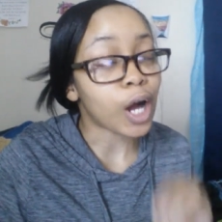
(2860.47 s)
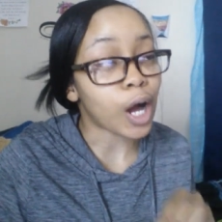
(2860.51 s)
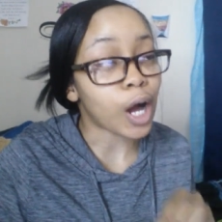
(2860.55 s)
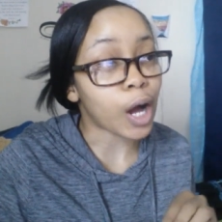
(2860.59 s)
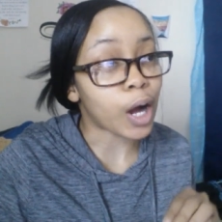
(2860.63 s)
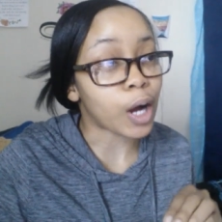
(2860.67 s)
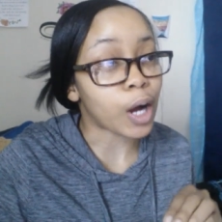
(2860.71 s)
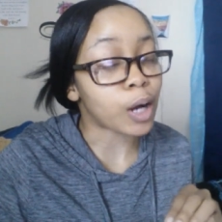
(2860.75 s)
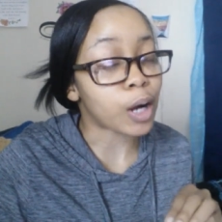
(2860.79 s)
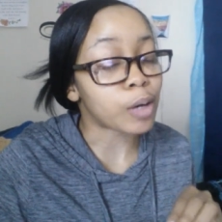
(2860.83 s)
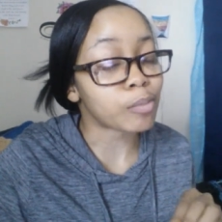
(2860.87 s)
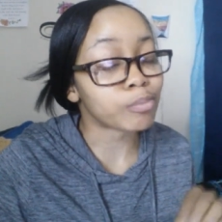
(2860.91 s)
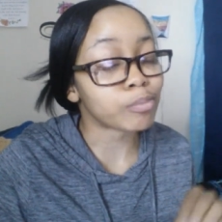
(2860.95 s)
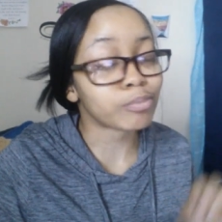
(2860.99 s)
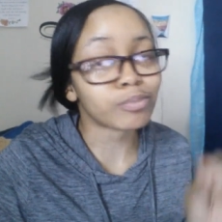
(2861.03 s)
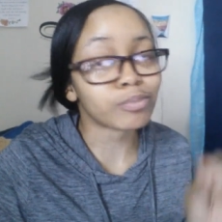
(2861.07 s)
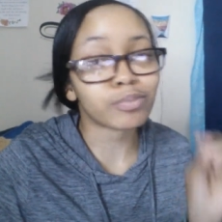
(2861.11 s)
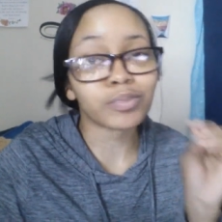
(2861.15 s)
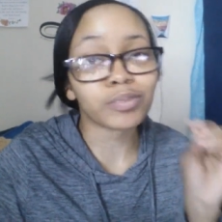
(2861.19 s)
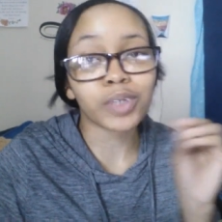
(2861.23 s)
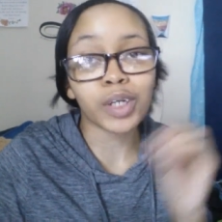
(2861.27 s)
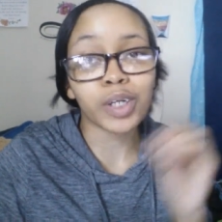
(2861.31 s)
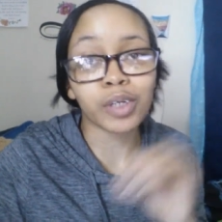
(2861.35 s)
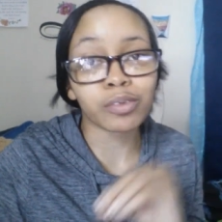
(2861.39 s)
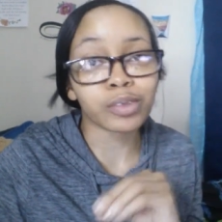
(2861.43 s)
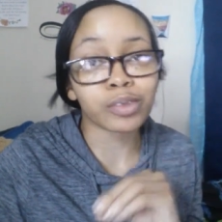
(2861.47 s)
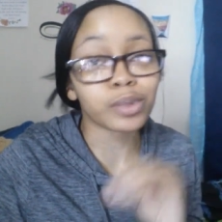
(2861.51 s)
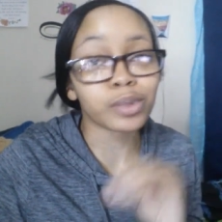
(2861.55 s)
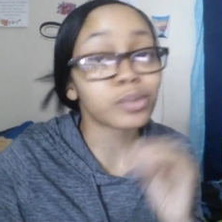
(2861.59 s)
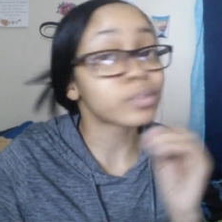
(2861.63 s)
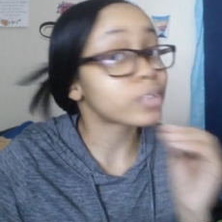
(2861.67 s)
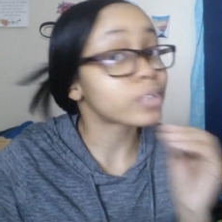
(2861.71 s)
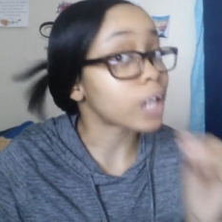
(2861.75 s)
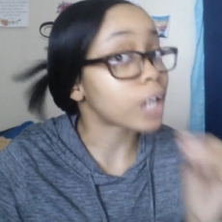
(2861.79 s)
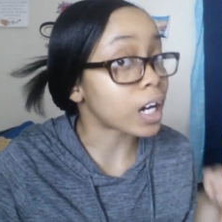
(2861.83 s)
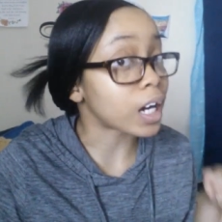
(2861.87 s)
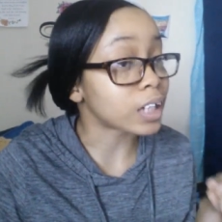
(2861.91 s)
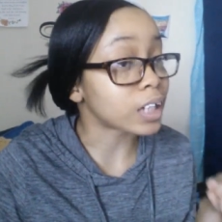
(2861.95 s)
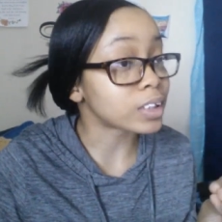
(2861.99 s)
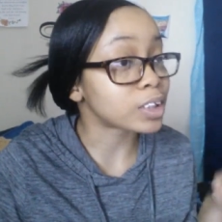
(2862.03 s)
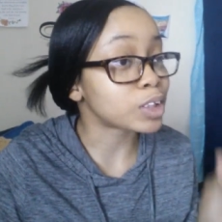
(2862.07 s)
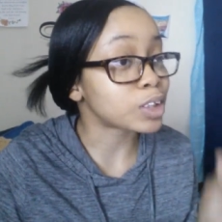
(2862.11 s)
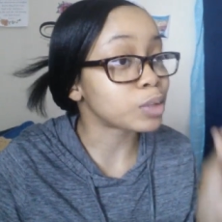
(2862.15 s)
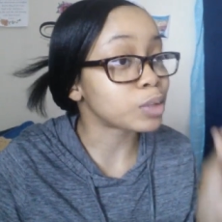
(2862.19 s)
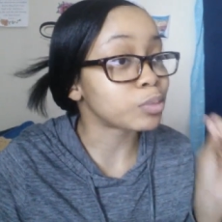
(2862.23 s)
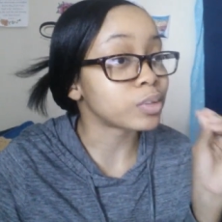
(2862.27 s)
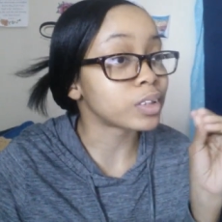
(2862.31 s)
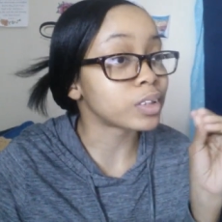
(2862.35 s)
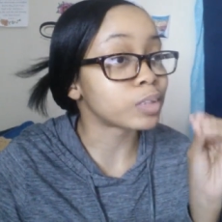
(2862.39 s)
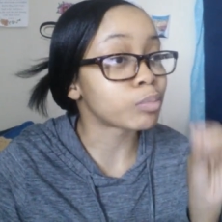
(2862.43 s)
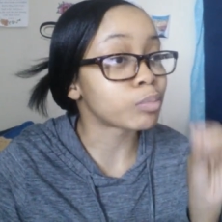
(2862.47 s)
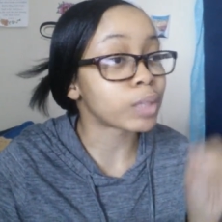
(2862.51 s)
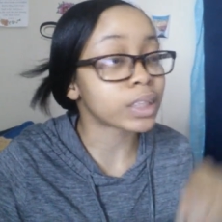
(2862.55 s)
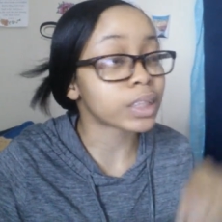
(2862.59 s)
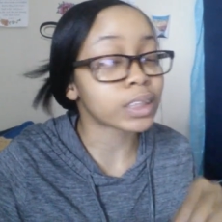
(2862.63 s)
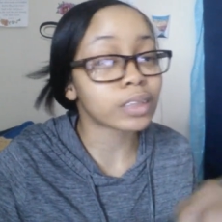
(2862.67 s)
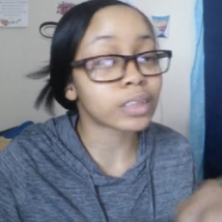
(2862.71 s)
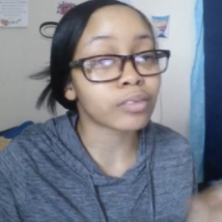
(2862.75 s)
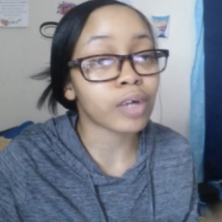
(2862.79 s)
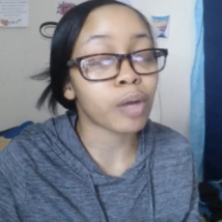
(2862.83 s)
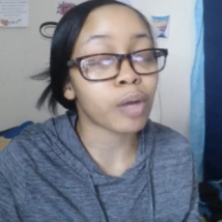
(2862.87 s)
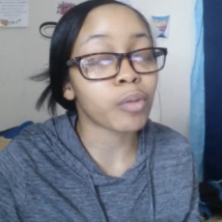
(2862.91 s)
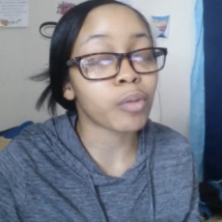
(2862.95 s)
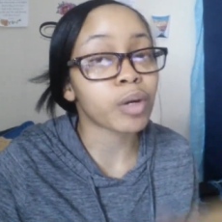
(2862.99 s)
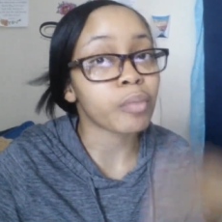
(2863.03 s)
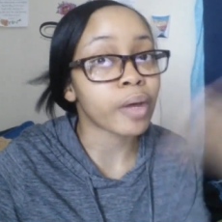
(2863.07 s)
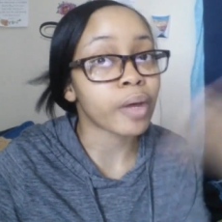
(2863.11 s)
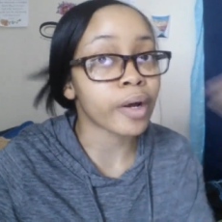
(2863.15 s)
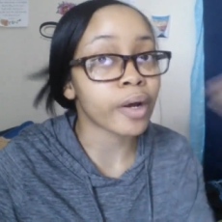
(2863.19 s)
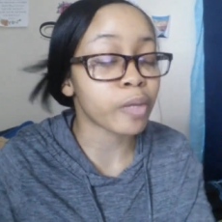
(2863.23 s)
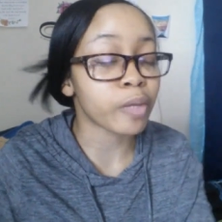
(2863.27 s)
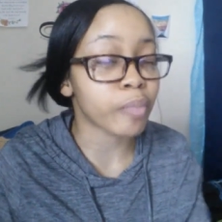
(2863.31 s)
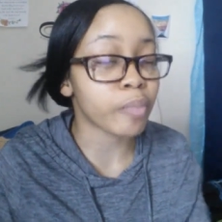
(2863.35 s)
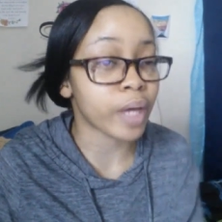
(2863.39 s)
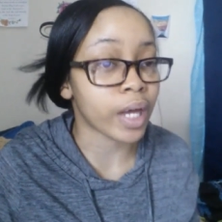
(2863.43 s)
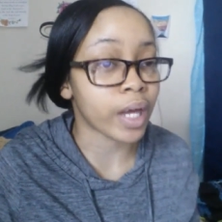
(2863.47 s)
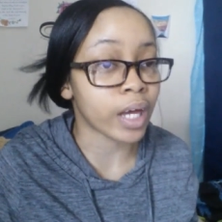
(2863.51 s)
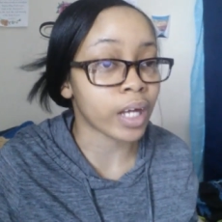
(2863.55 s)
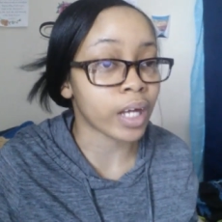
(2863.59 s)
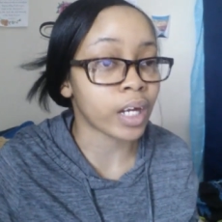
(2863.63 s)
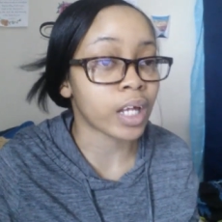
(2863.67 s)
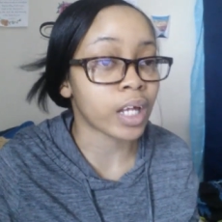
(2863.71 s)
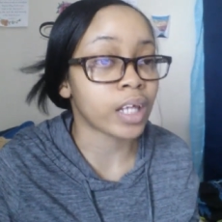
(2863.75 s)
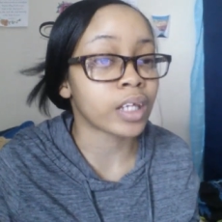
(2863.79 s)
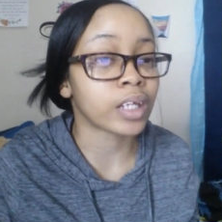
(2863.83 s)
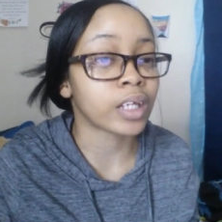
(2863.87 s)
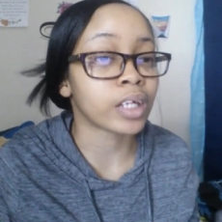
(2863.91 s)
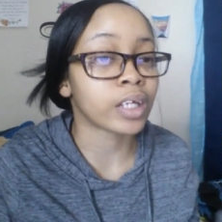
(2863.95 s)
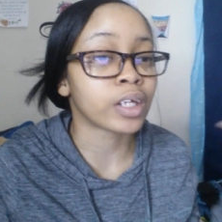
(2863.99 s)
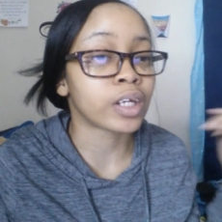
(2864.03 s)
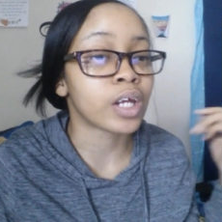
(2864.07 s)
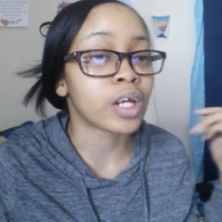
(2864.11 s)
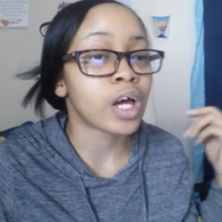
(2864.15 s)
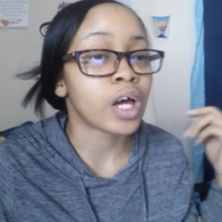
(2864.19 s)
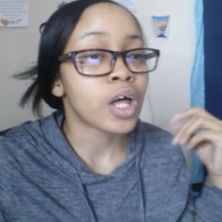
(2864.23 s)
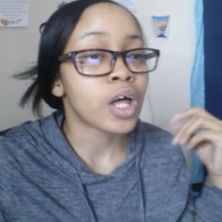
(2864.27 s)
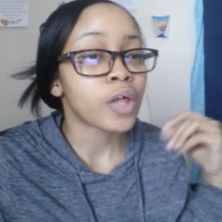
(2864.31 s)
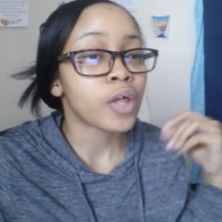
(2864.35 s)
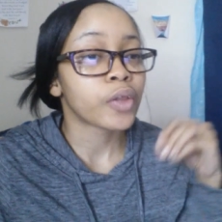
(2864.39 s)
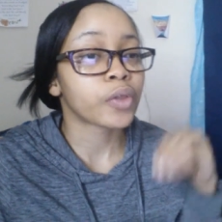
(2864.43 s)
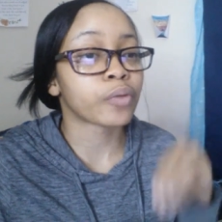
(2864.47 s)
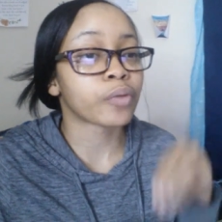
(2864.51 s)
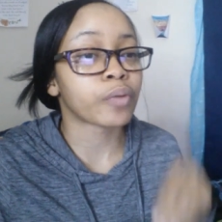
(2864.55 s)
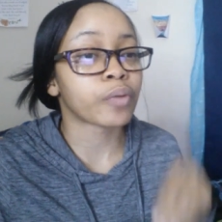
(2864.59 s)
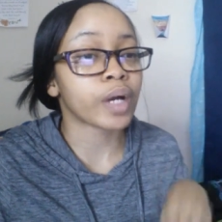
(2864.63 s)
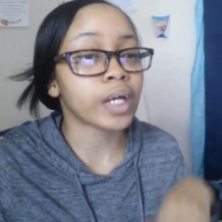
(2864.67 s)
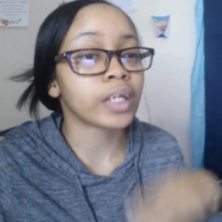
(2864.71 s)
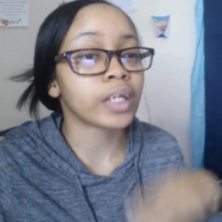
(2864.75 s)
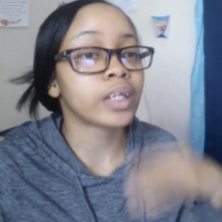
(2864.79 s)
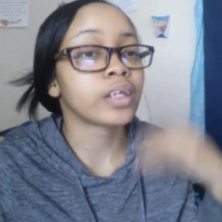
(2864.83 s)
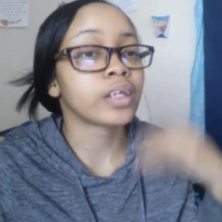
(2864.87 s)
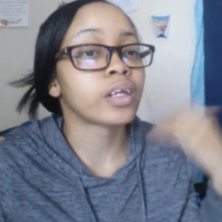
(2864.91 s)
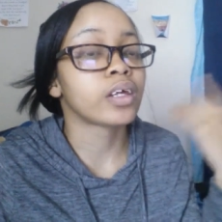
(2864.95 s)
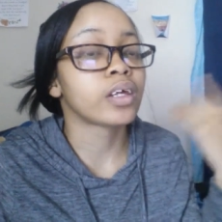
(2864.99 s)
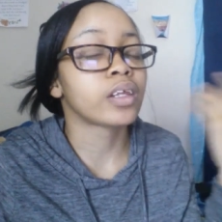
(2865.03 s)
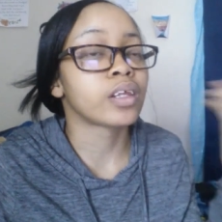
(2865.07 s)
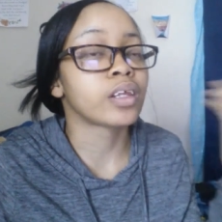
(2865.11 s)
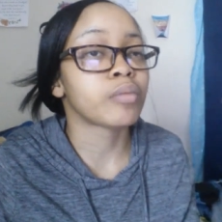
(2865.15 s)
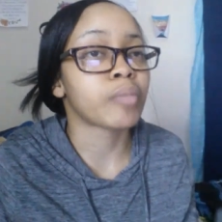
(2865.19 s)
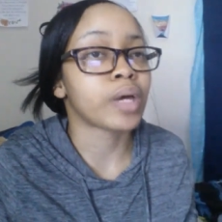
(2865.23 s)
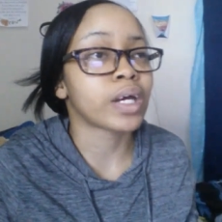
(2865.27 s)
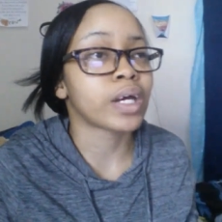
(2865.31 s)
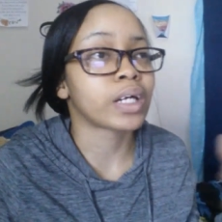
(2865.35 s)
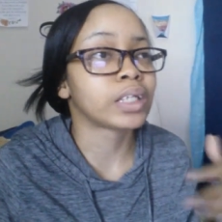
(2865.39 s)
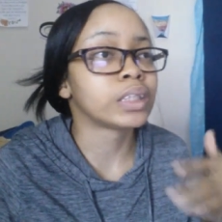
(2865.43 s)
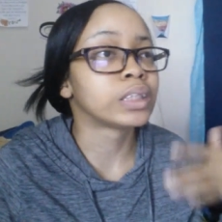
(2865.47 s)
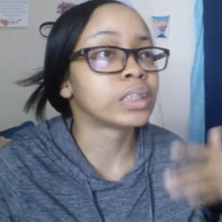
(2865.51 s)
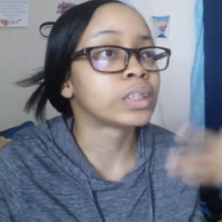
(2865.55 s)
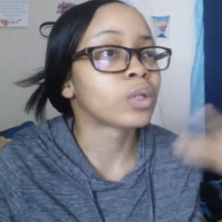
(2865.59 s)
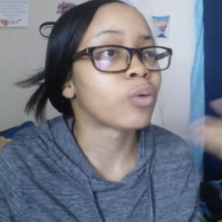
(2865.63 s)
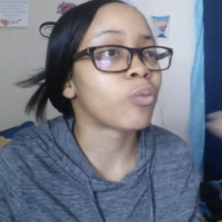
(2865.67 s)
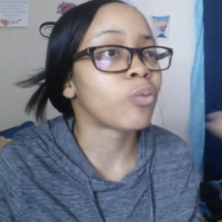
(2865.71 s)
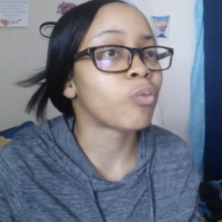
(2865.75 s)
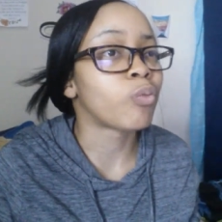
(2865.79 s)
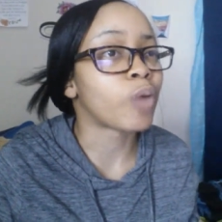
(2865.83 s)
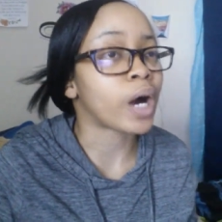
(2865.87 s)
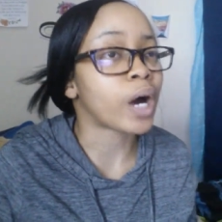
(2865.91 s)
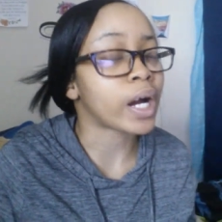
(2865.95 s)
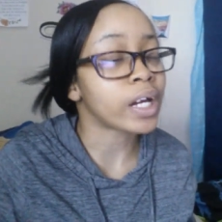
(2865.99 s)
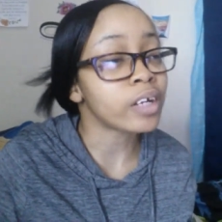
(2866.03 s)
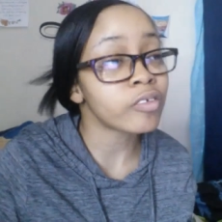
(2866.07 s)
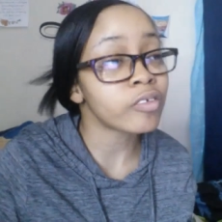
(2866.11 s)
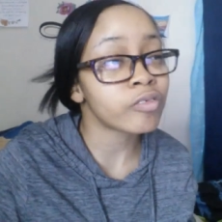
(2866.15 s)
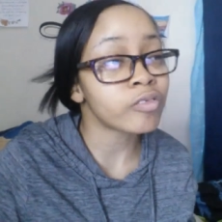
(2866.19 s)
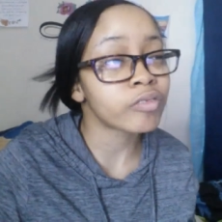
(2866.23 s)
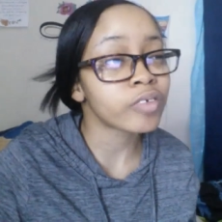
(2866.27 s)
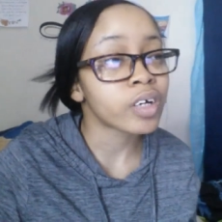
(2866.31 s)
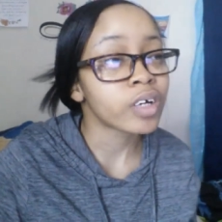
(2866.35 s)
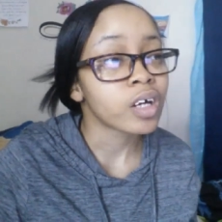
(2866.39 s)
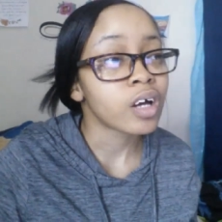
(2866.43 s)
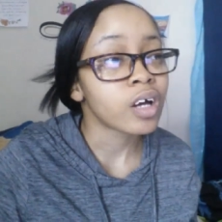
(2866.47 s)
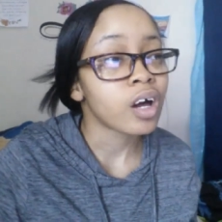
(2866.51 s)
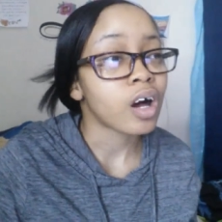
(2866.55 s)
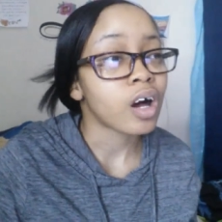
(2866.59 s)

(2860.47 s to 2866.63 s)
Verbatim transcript: Um, a real thought. She was messing around with a married man and then threatened the man's wife